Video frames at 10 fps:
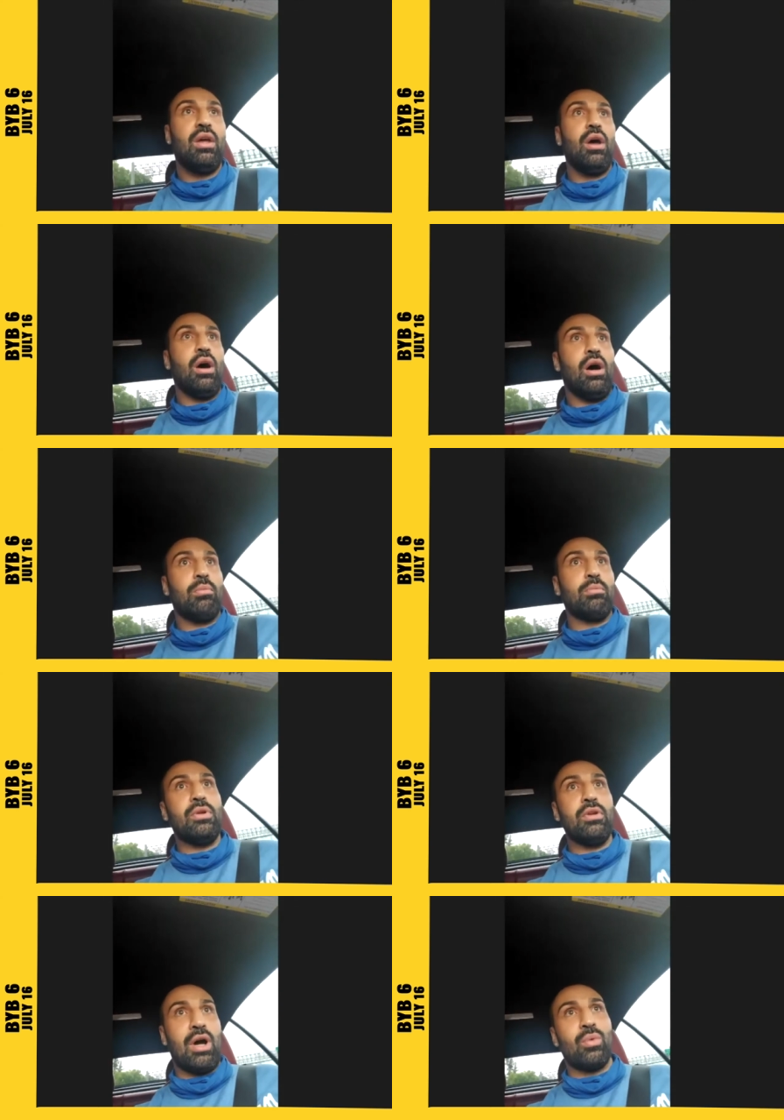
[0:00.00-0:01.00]
um,
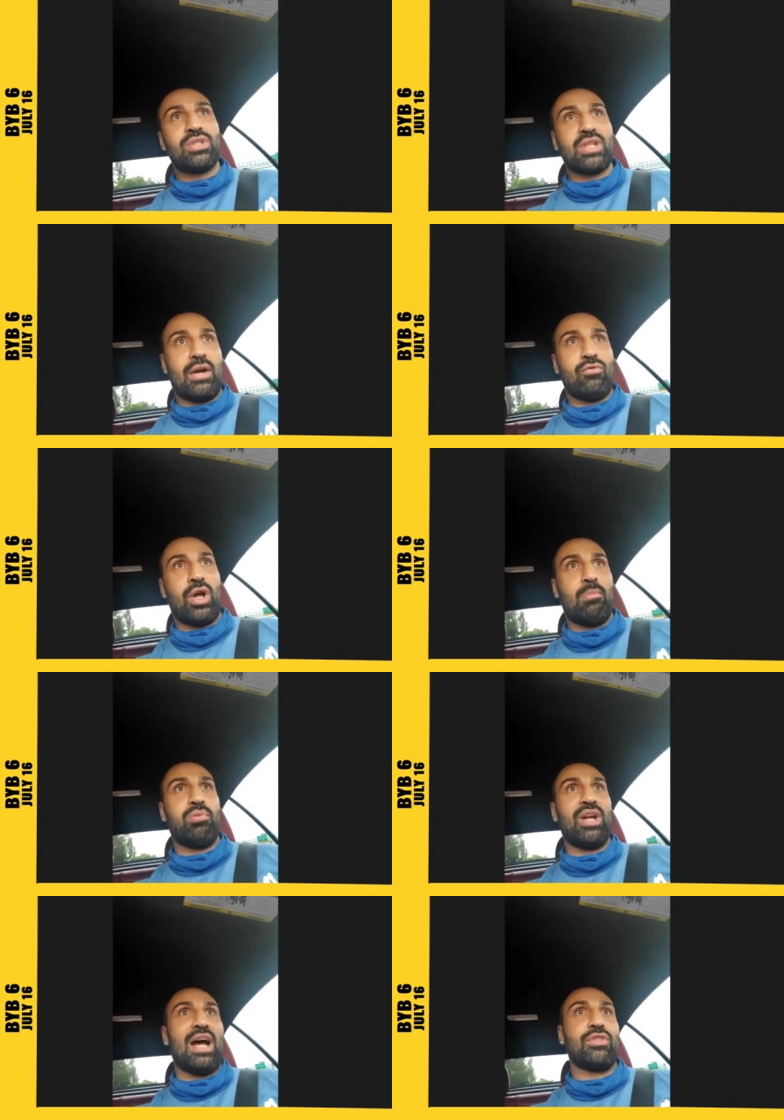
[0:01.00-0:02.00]
you know, I was kind of trying to
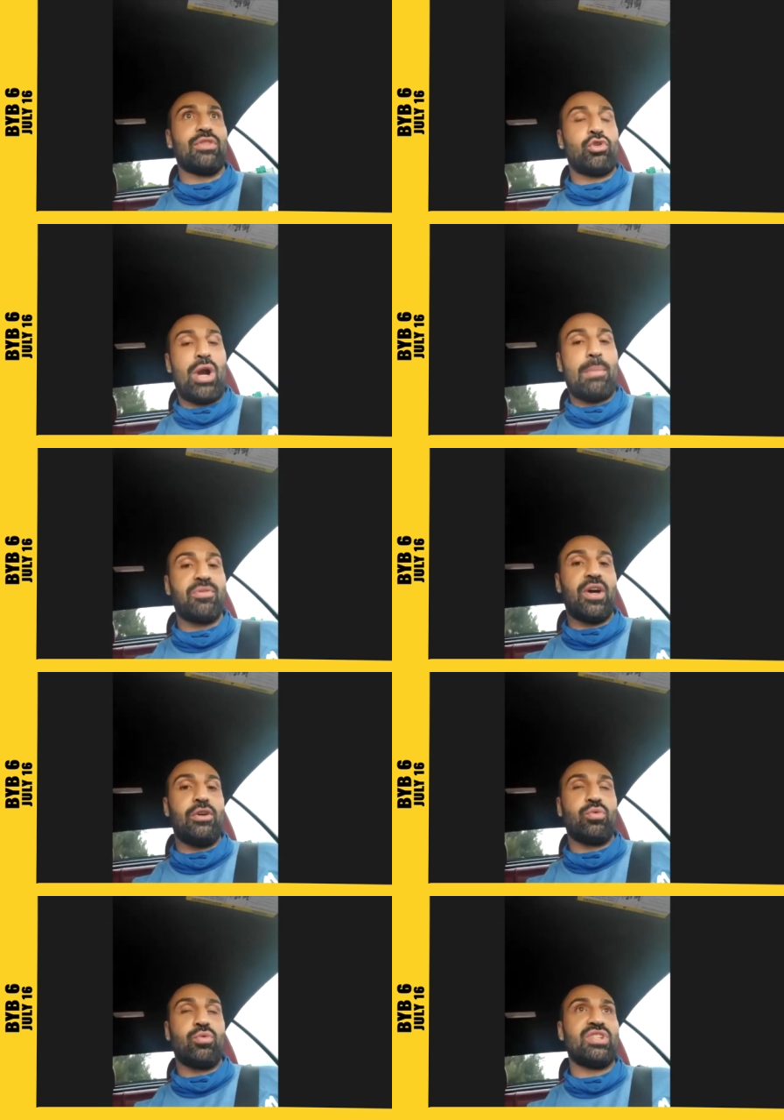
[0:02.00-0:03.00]
bring out the traps
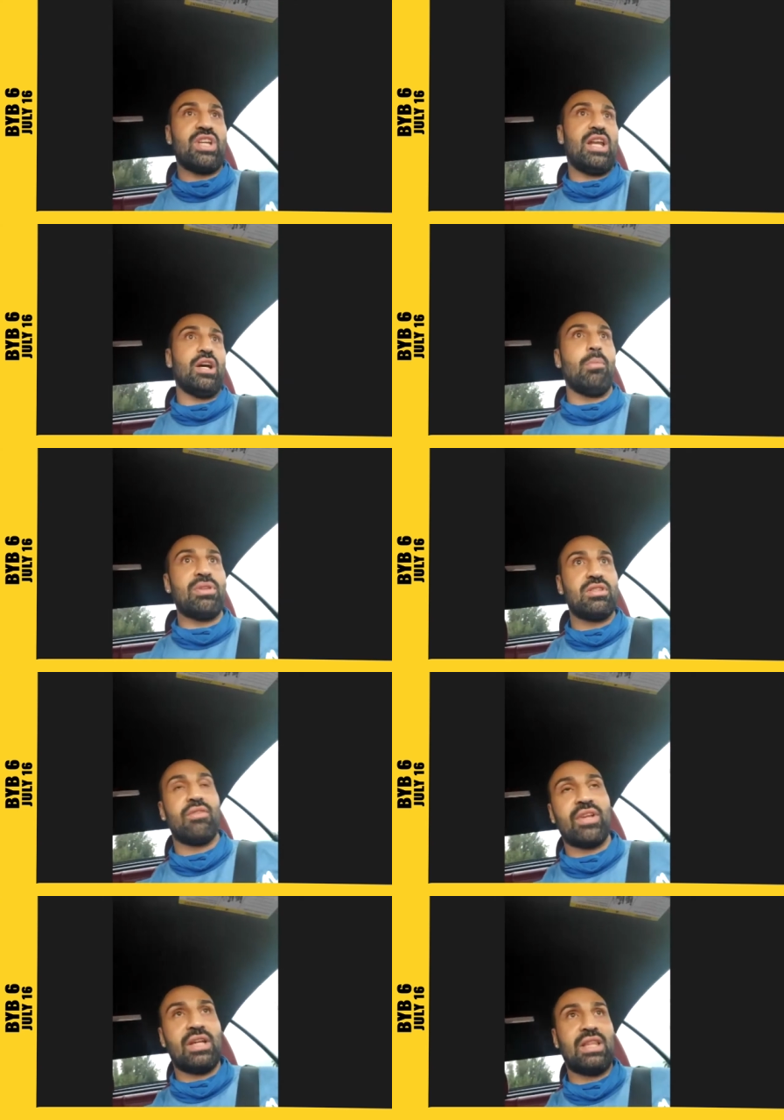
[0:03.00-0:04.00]
fighters were setting up and
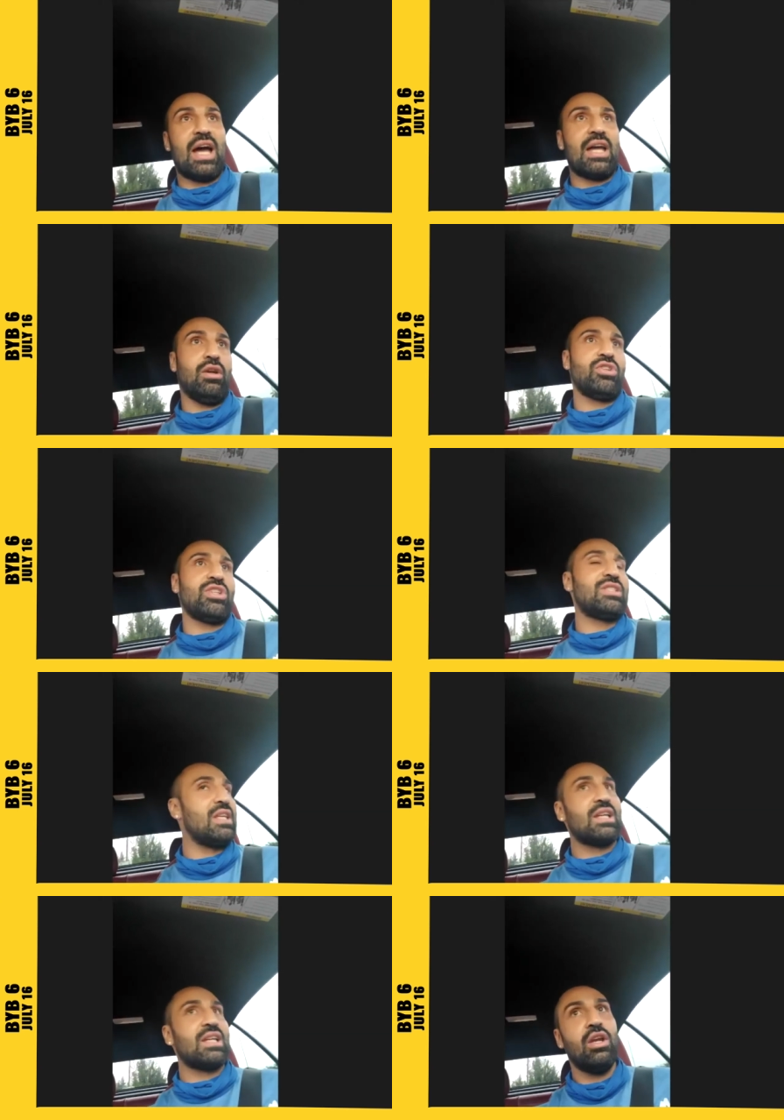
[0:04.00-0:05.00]
stuff like that. You know, just
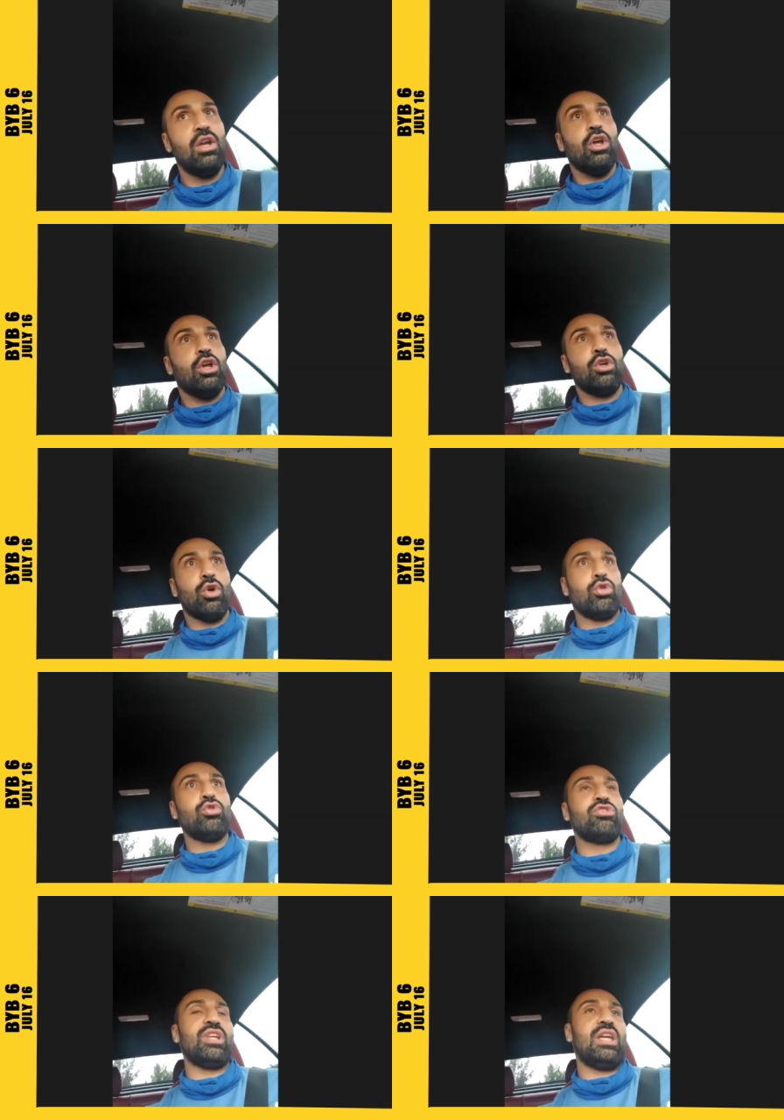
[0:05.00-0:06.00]
things that you don't
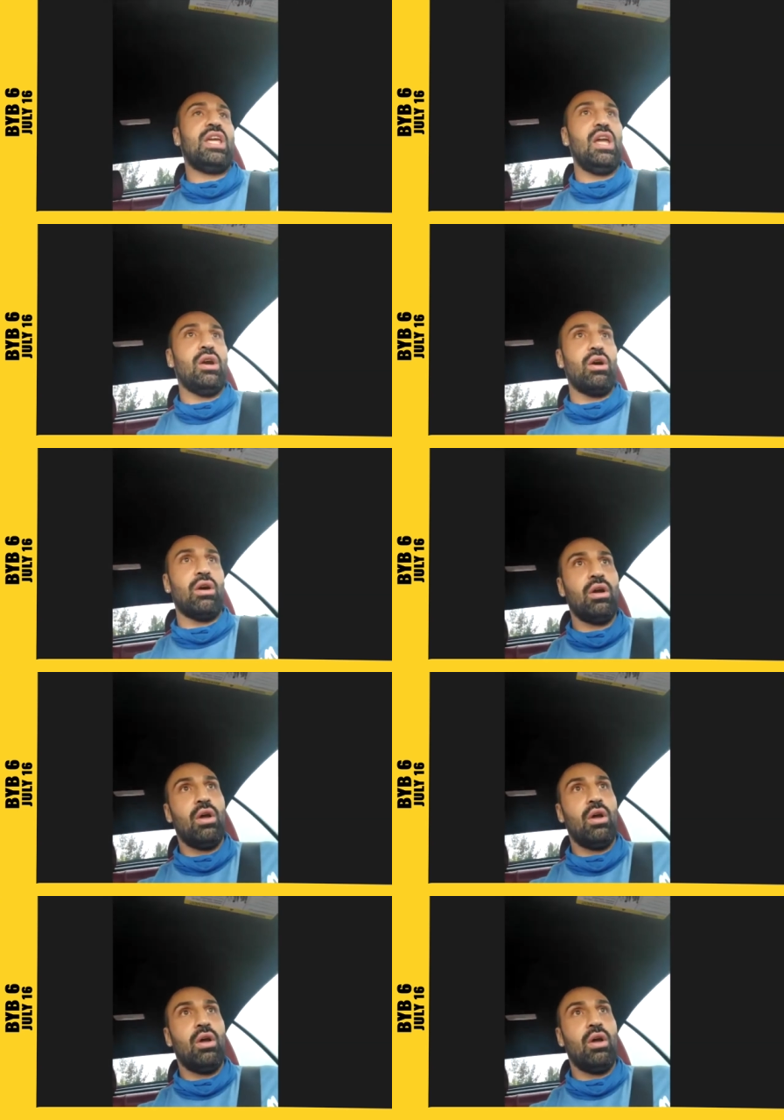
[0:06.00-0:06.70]
usually hear.